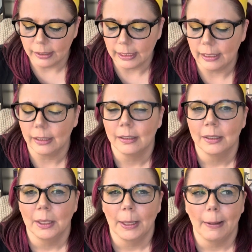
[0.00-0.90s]
Uh,
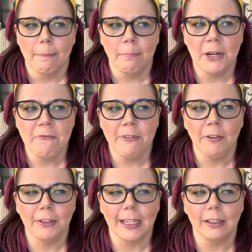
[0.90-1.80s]
but it
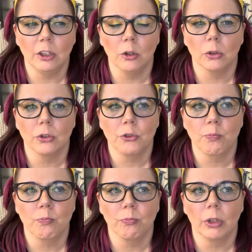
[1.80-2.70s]
feels like you're,
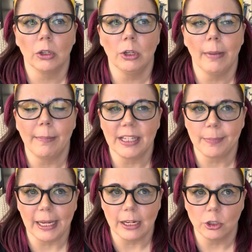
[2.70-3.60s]
you may be
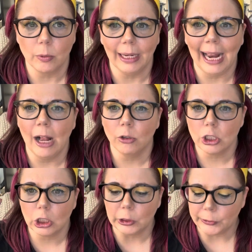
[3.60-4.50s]
speaking to a
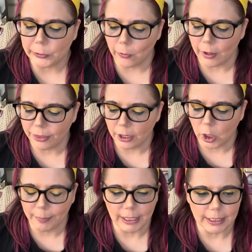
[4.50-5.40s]
counselor or a
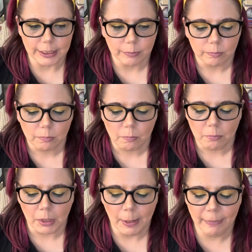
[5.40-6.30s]
therapist,
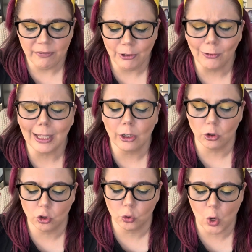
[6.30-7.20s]
but it feels like you're
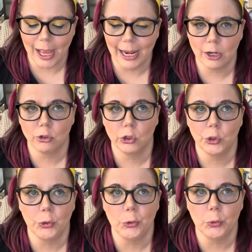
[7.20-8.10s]
trying
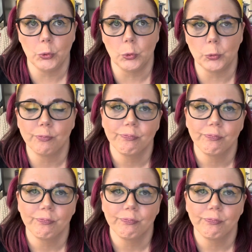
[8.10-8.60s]
to